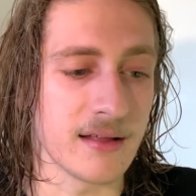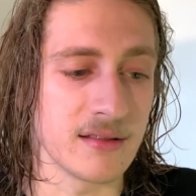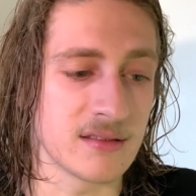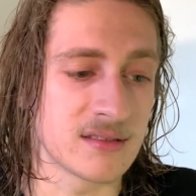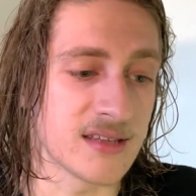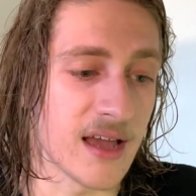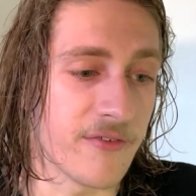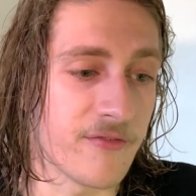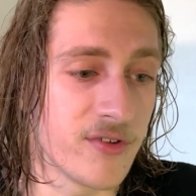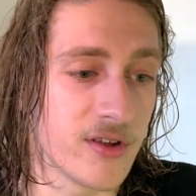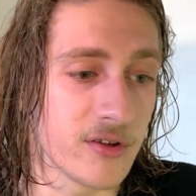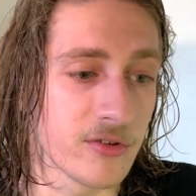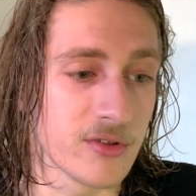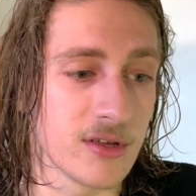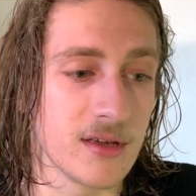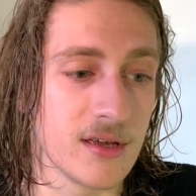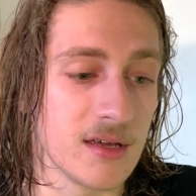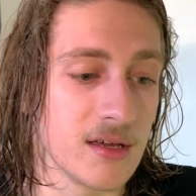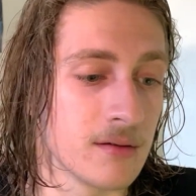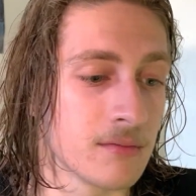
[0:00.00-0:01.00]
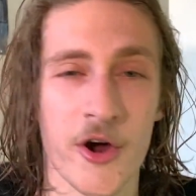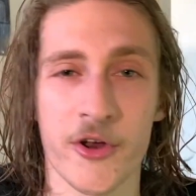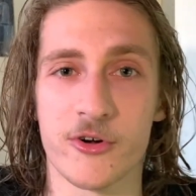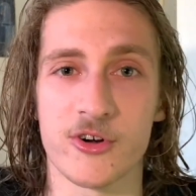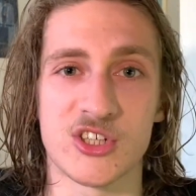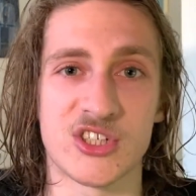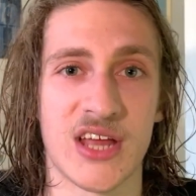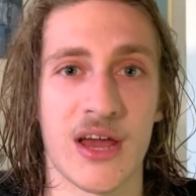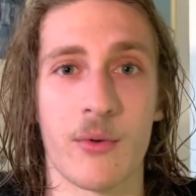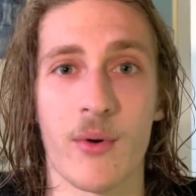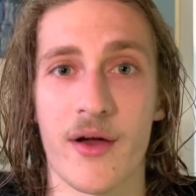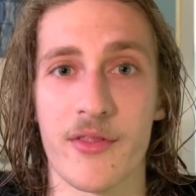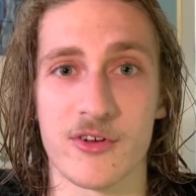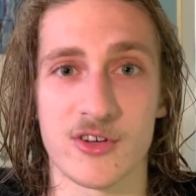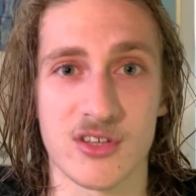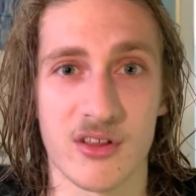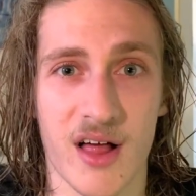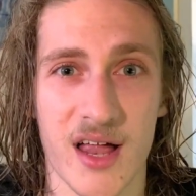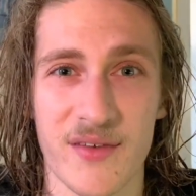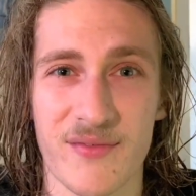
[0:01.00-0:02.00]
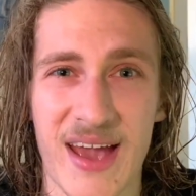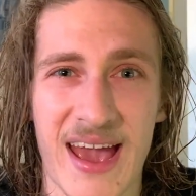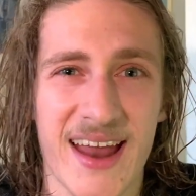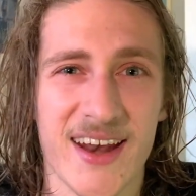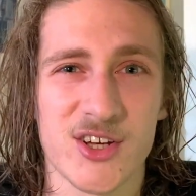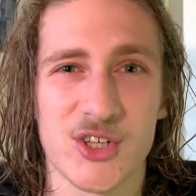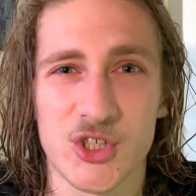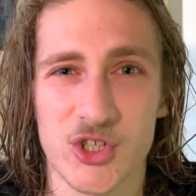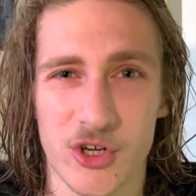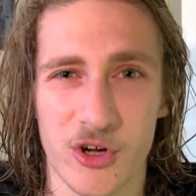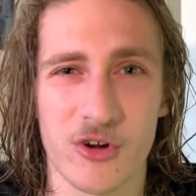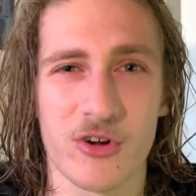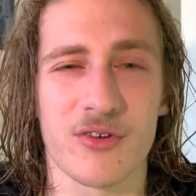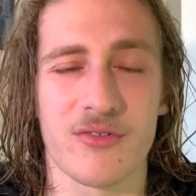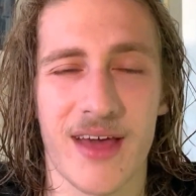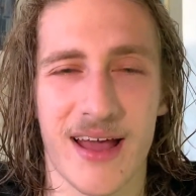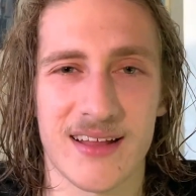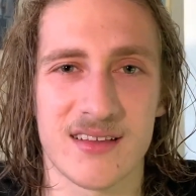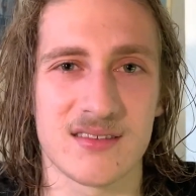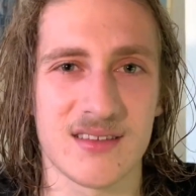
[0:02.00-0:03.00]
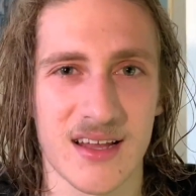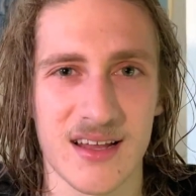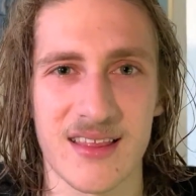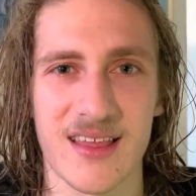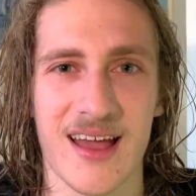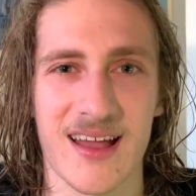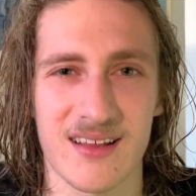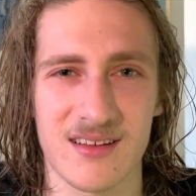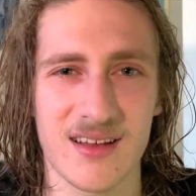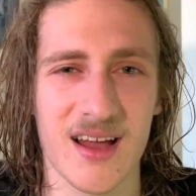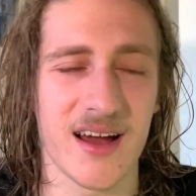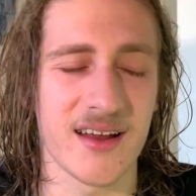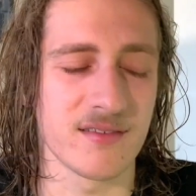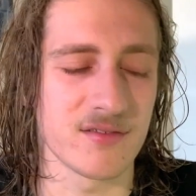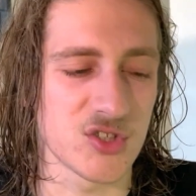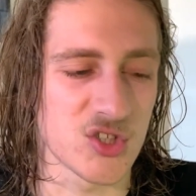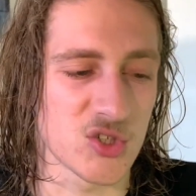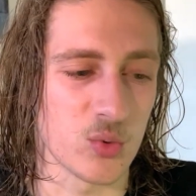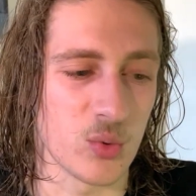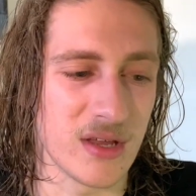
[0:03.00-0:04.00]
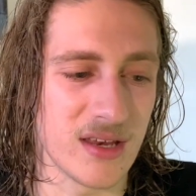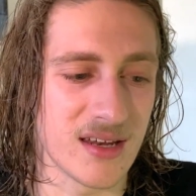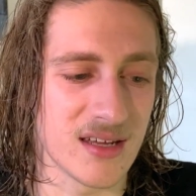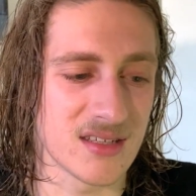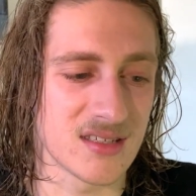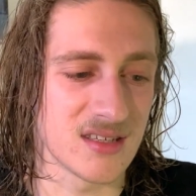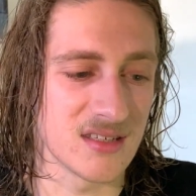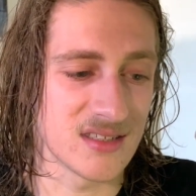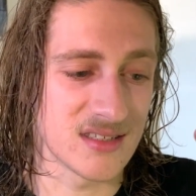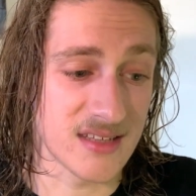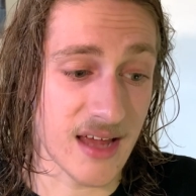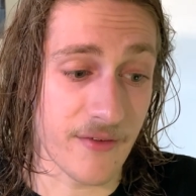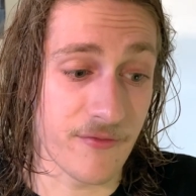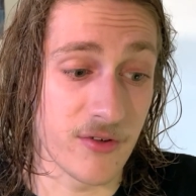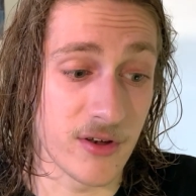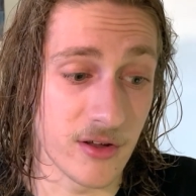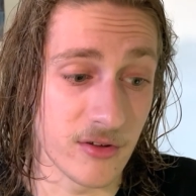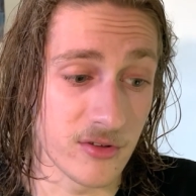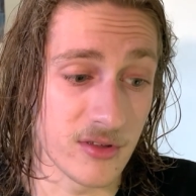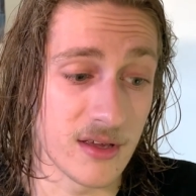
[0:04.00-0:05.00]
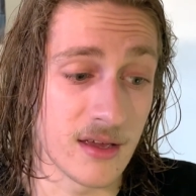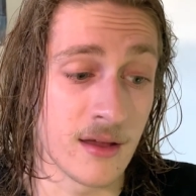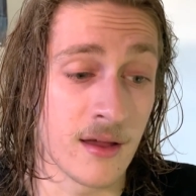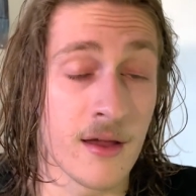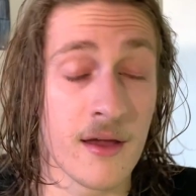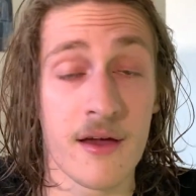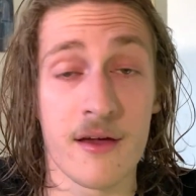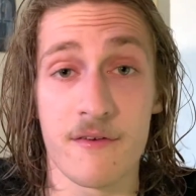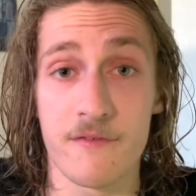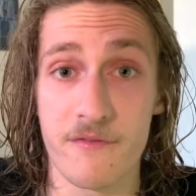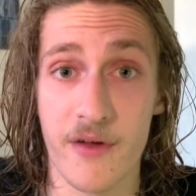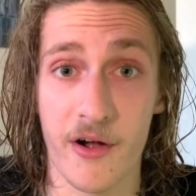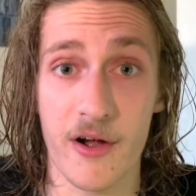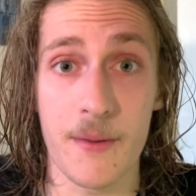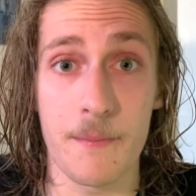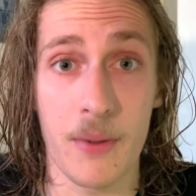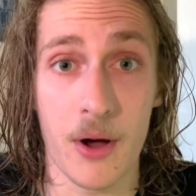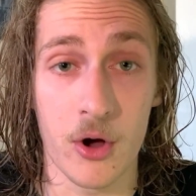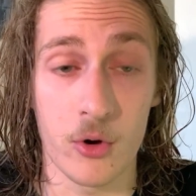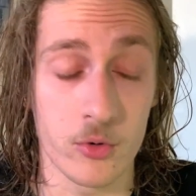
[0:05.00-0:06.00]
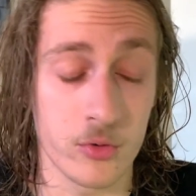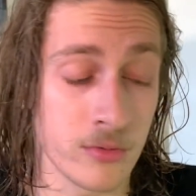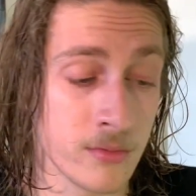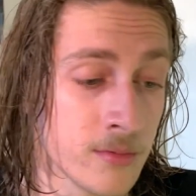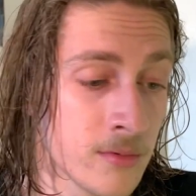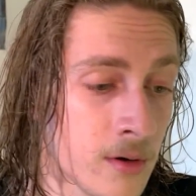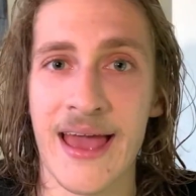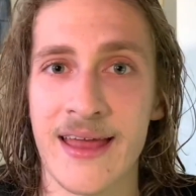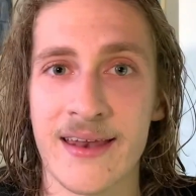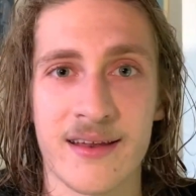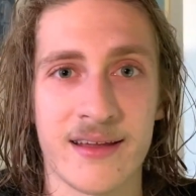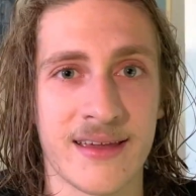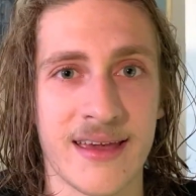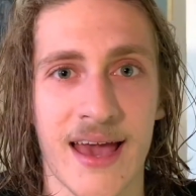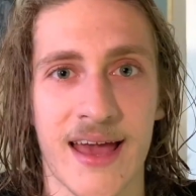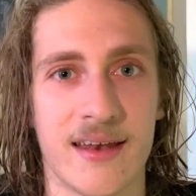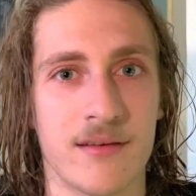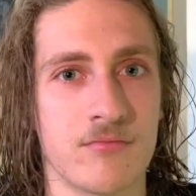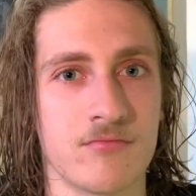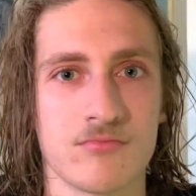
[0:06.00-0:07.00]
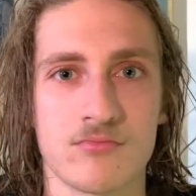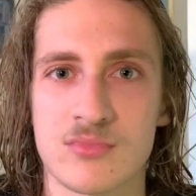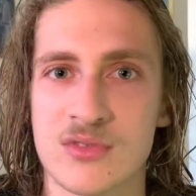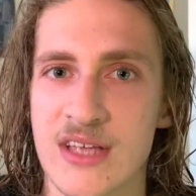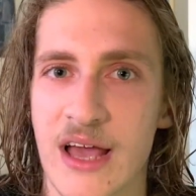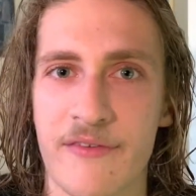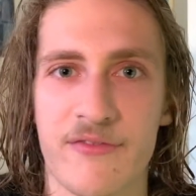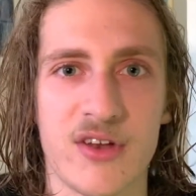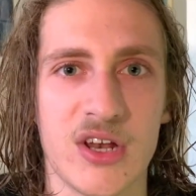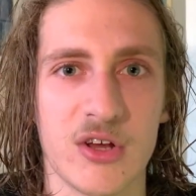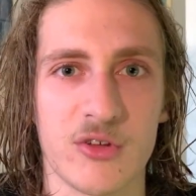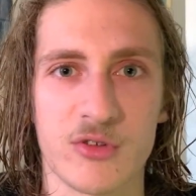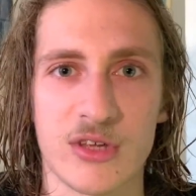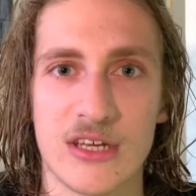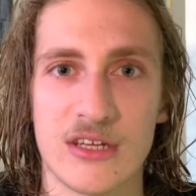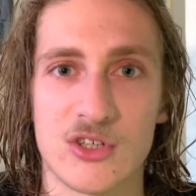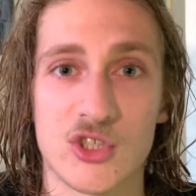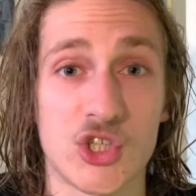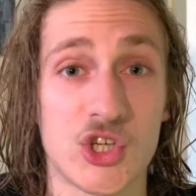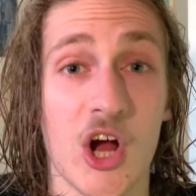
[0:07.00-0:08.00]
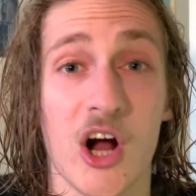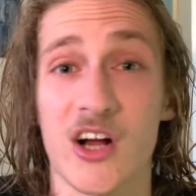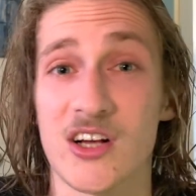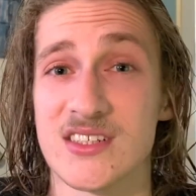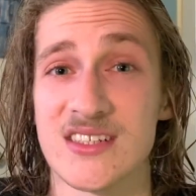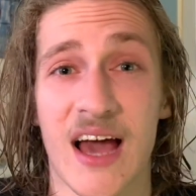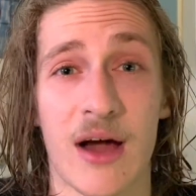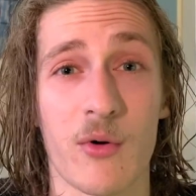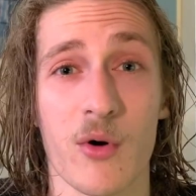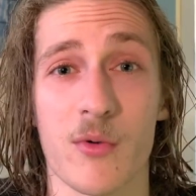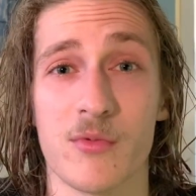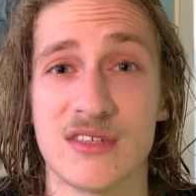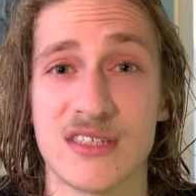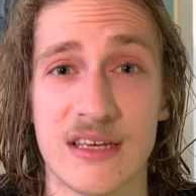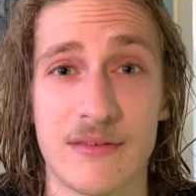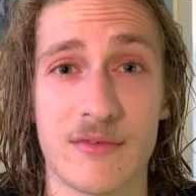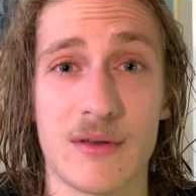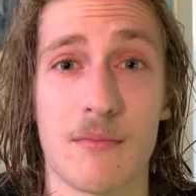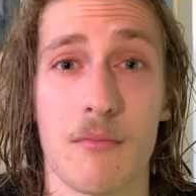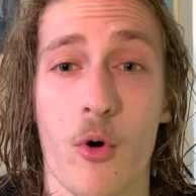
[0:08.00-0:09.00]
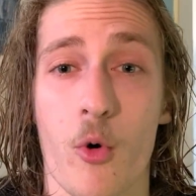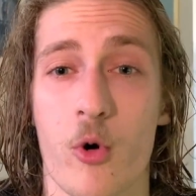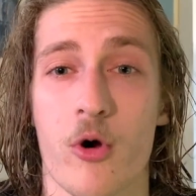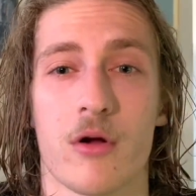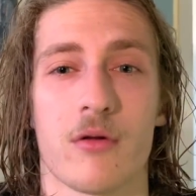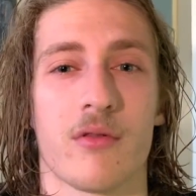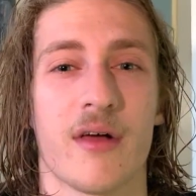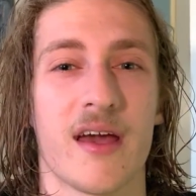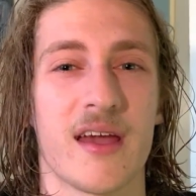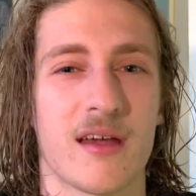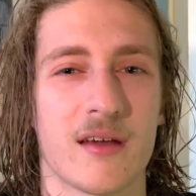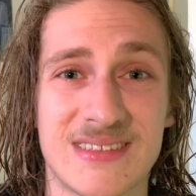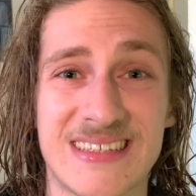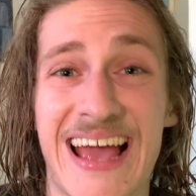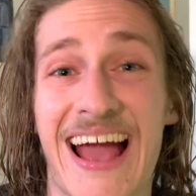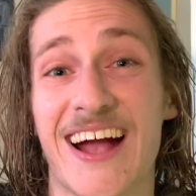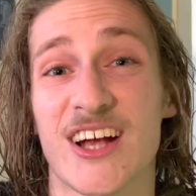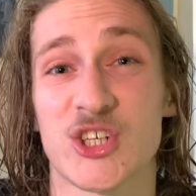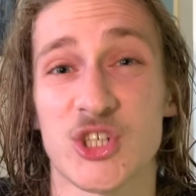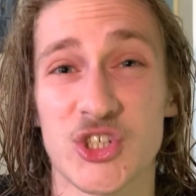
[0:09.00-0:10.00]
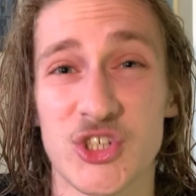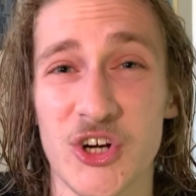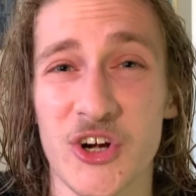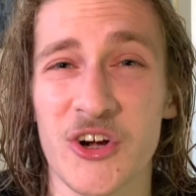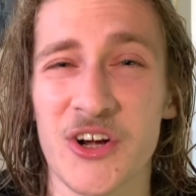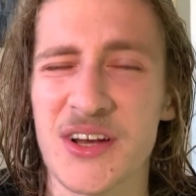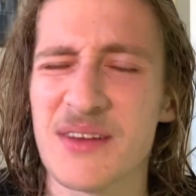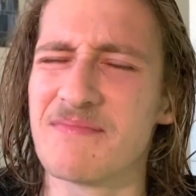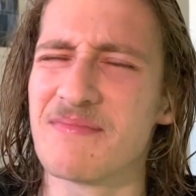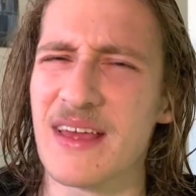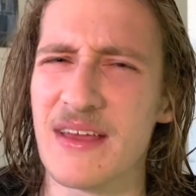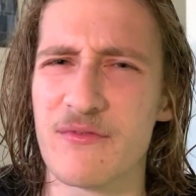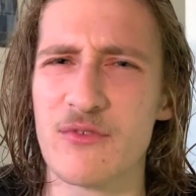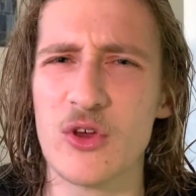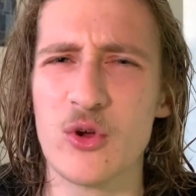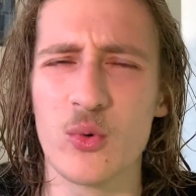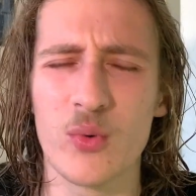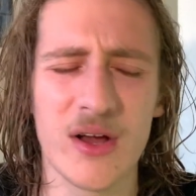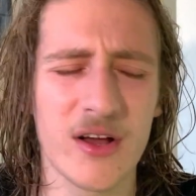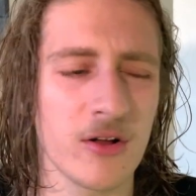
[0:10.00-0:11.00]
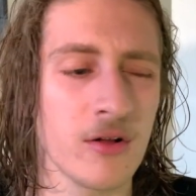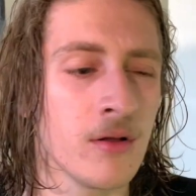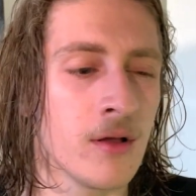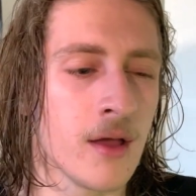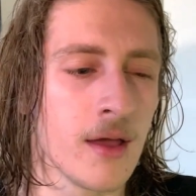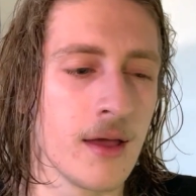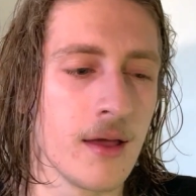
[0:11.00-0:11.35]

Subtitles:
Definitely understand why there's a lot of added sugar. That kind of sweetness is definitely very potent. And again, definitely chunks. That one was even more like textured, if you will.